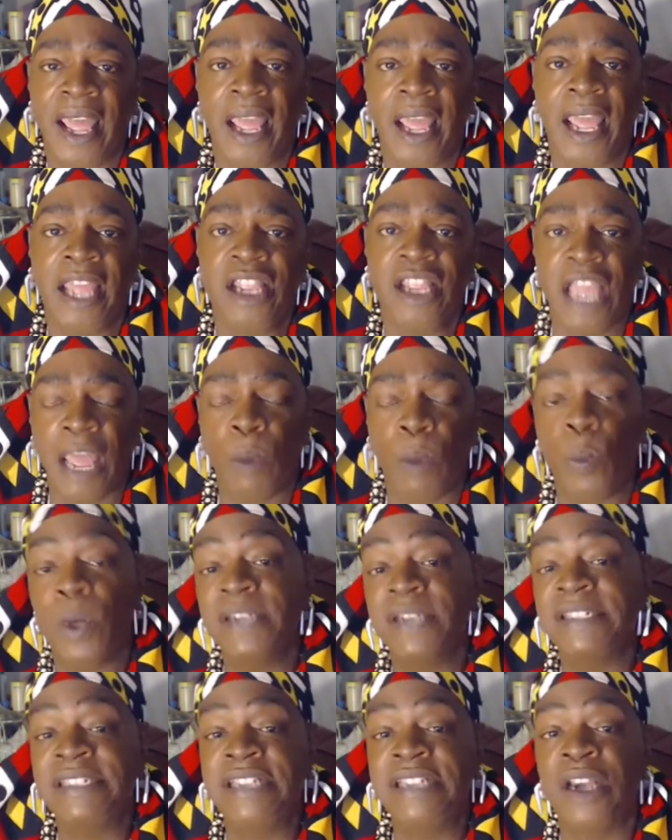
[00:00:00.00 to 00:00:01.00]
And we're
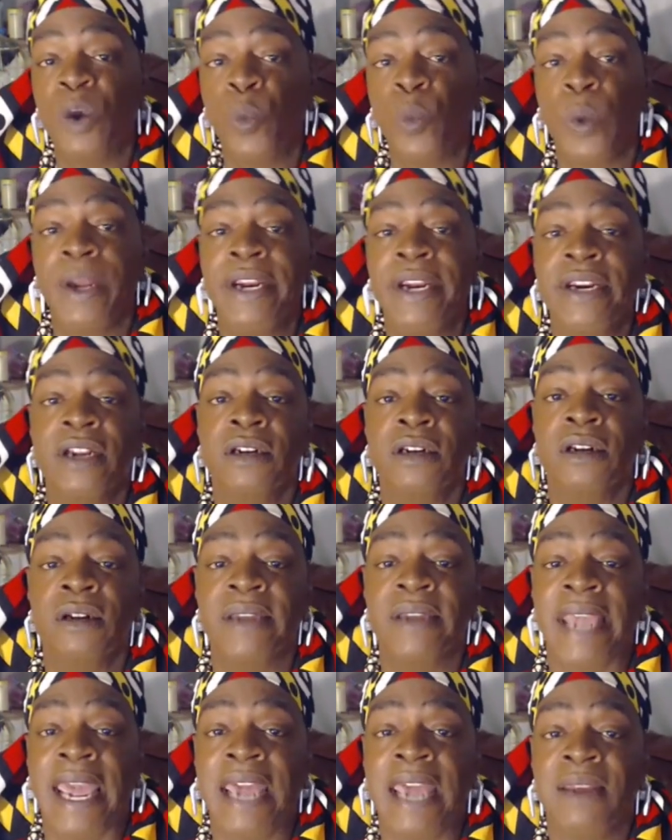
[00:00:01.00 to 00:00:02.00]
still wanting to
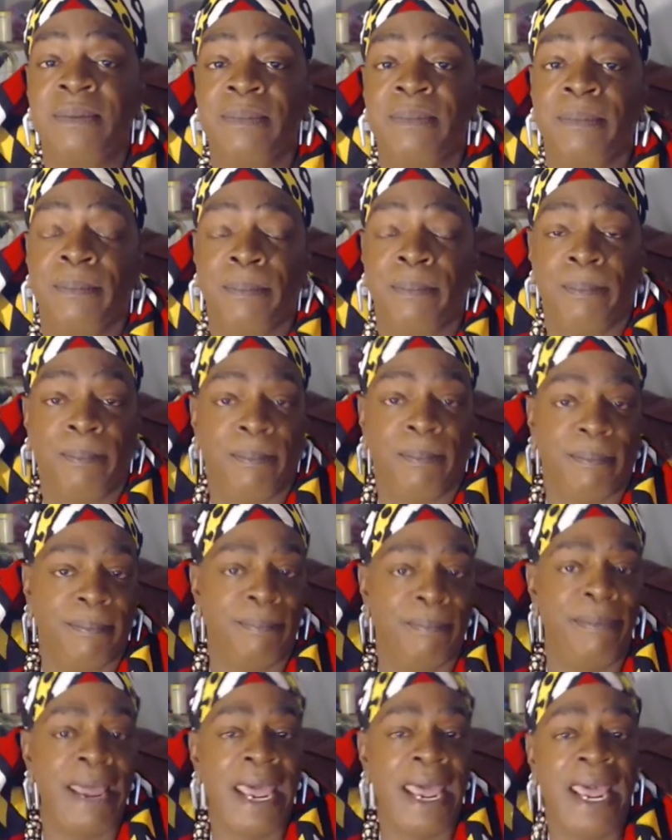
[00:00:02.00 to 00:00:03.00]
look at
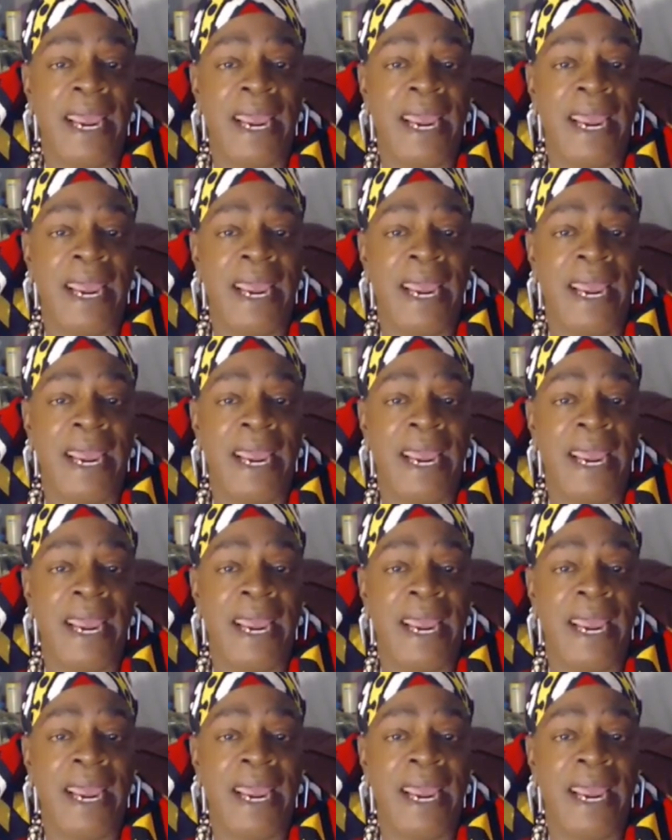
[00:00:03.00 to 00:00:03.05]
bad